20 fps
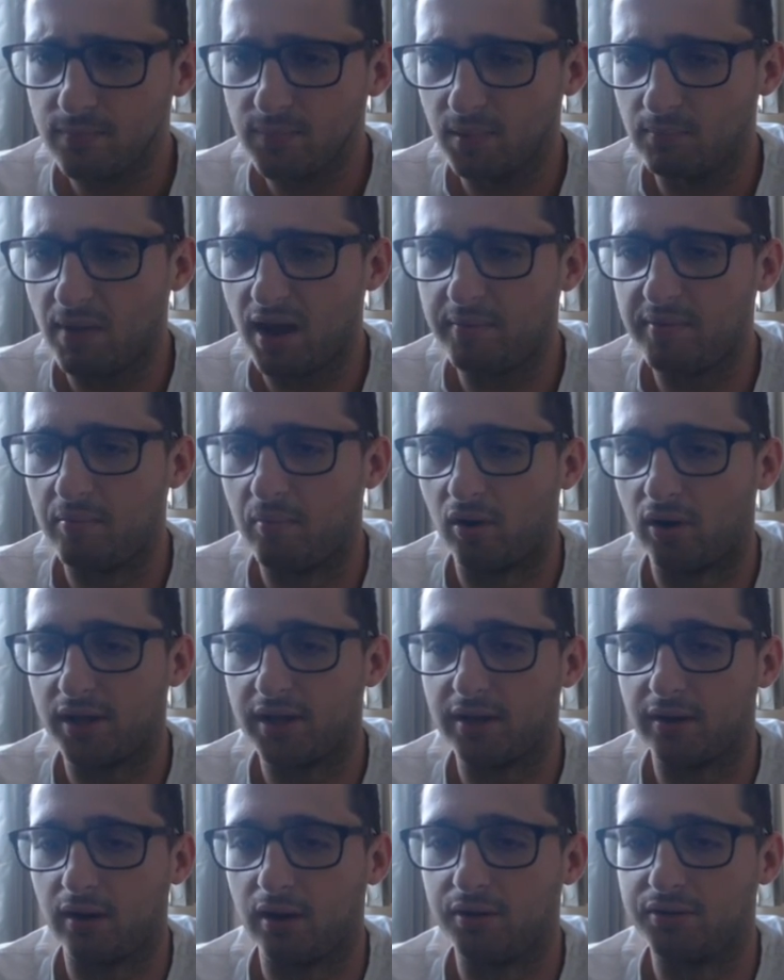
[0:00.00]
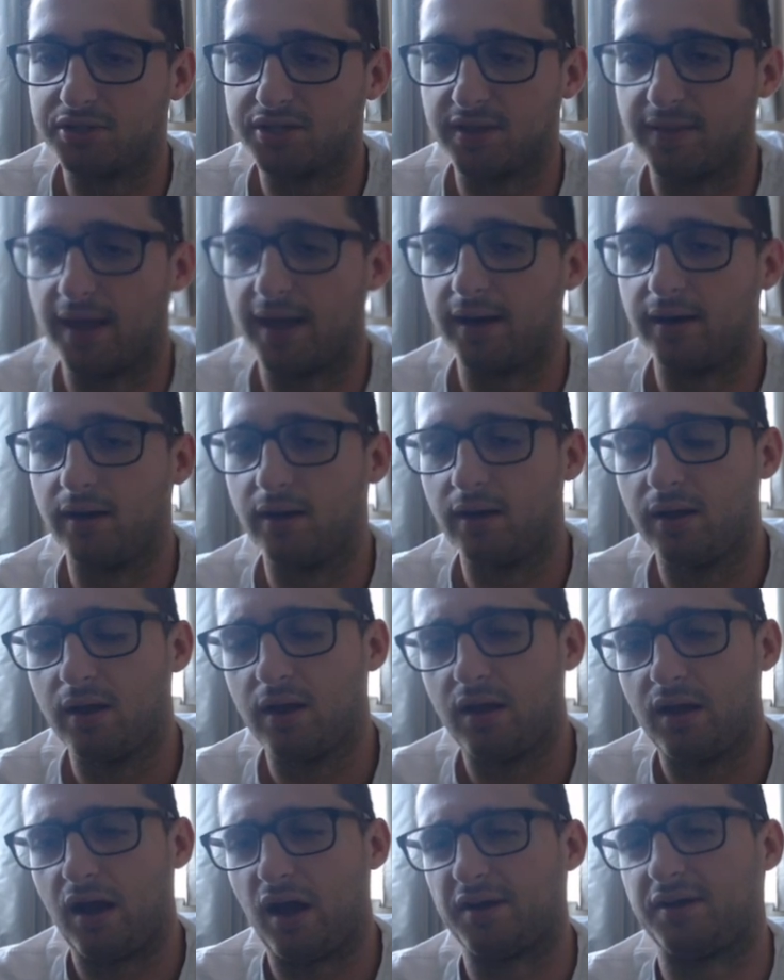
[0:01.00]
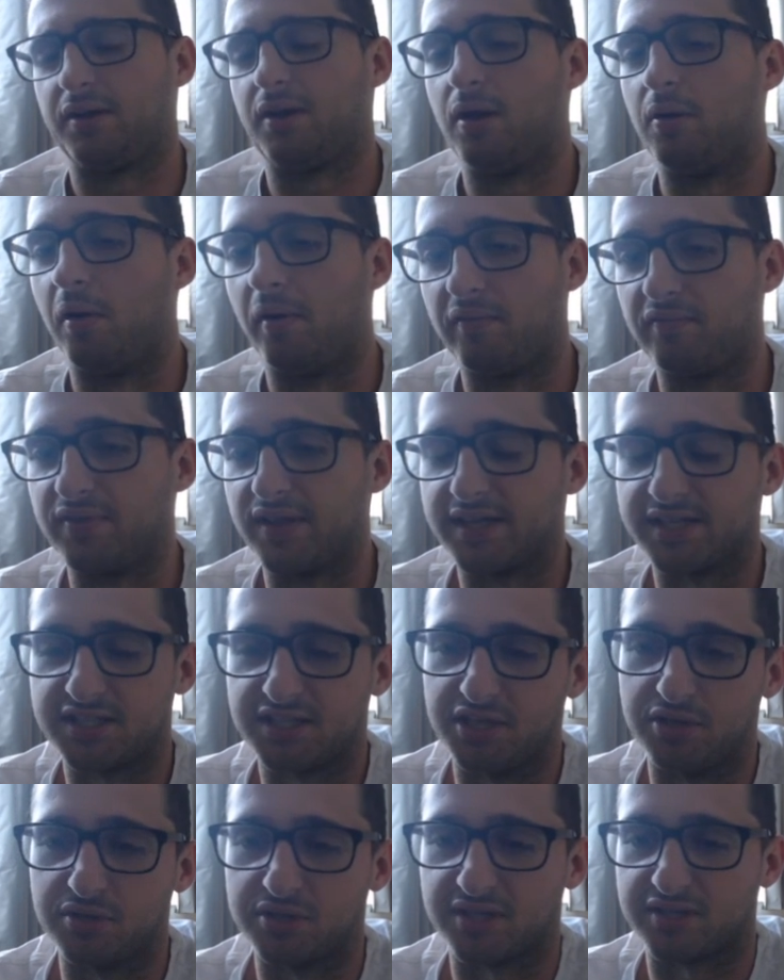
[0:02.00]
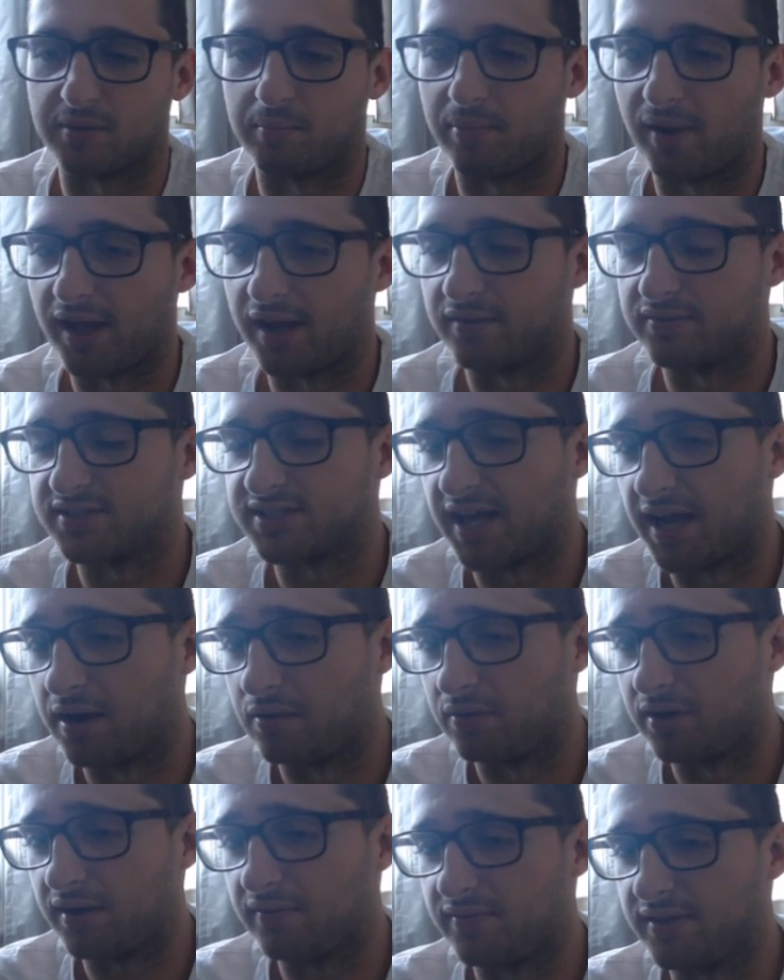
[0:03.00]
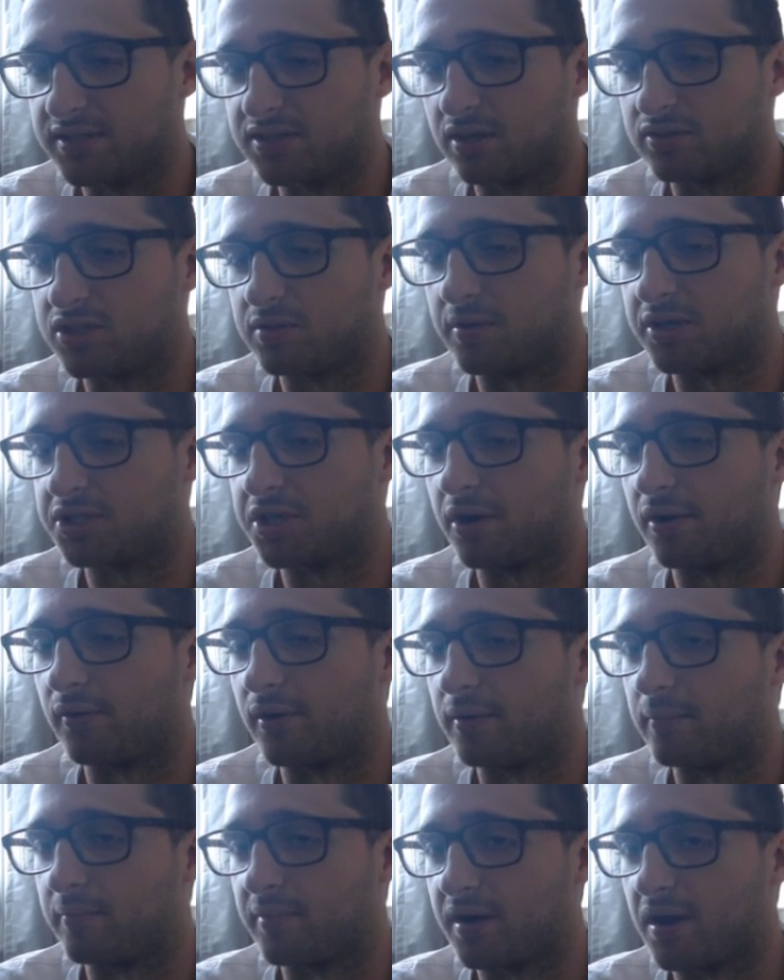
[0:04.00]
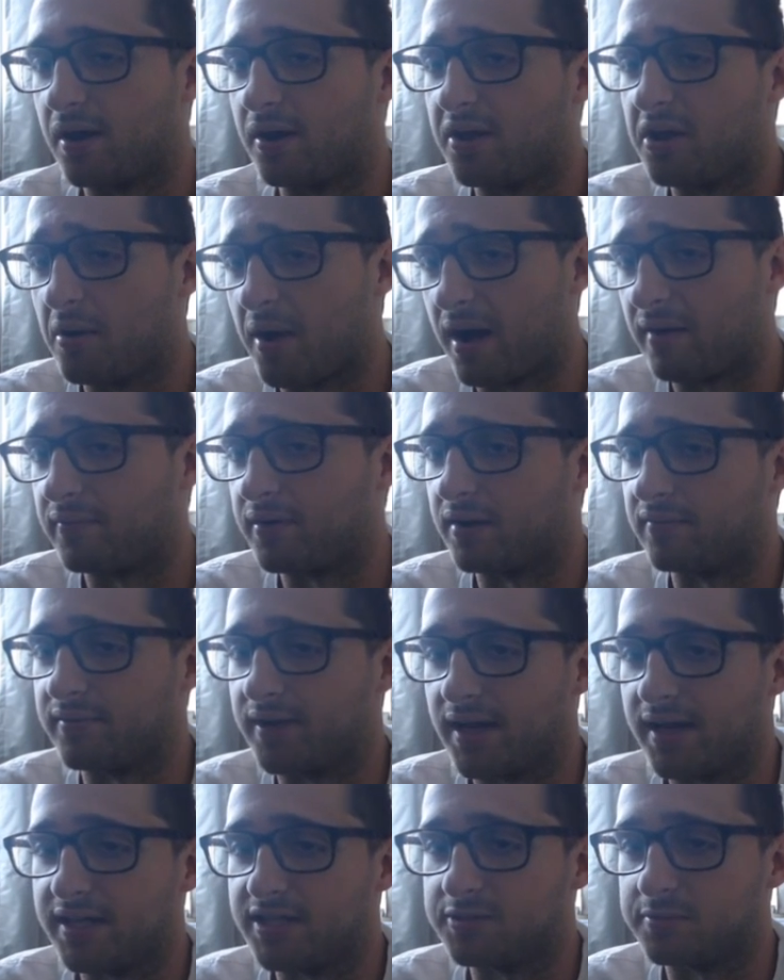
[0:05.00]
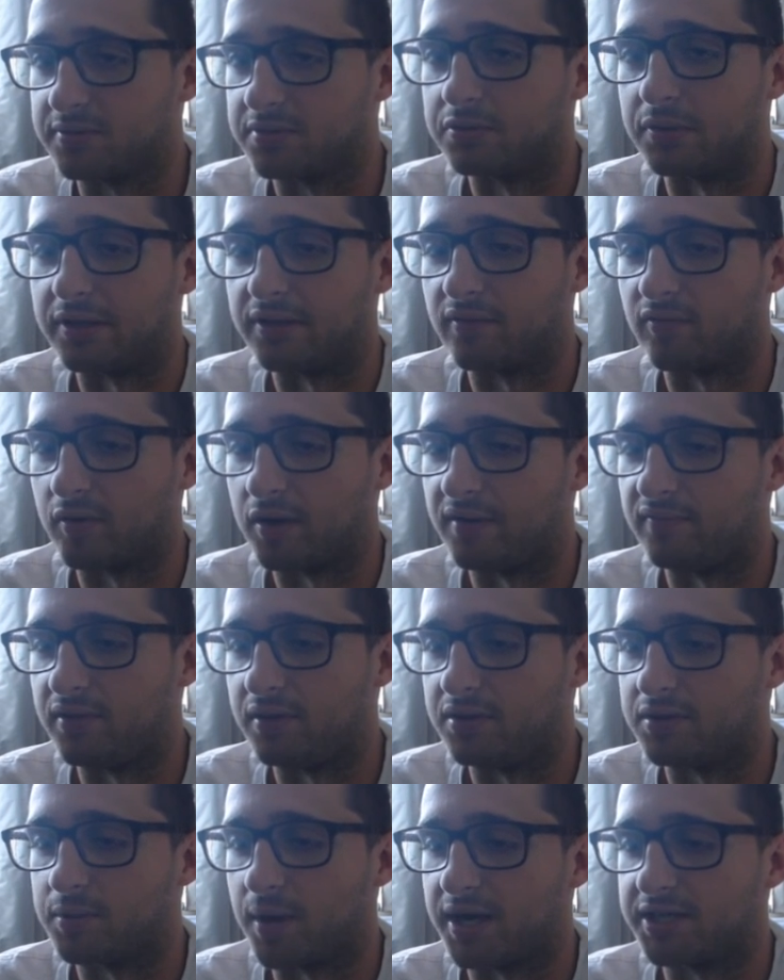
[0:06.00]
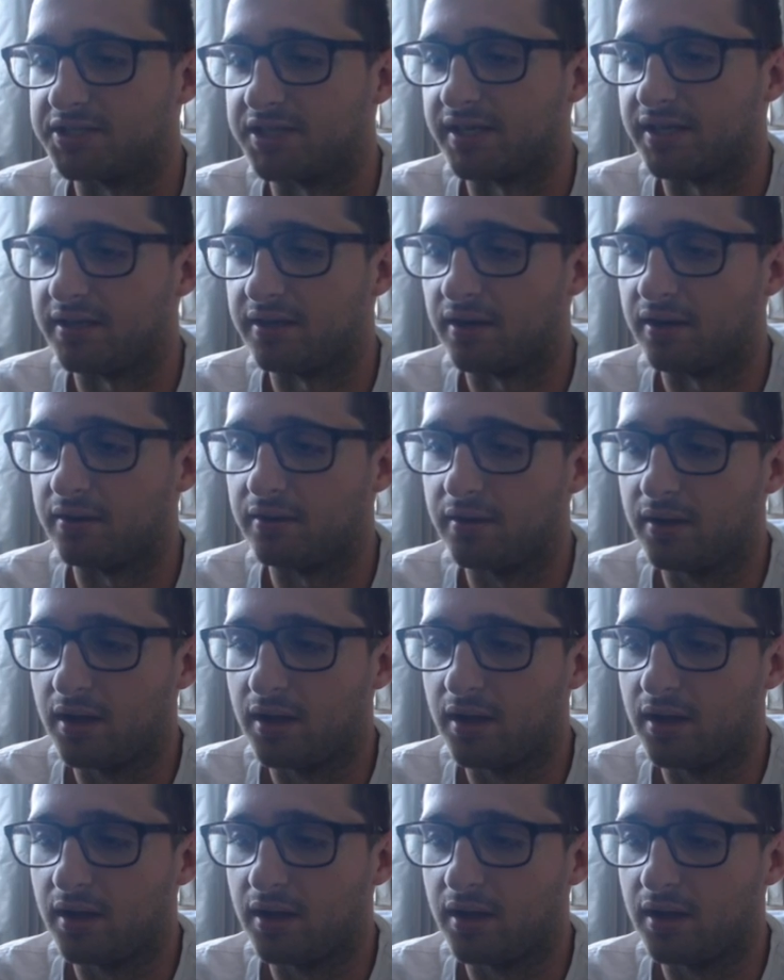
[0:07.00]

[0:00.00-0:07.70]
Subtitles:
maybe molly close, and then I don't know, off this, you just have to play off sound. If there's not too much going on in banana, you'll have enough nades between the three of you to actually,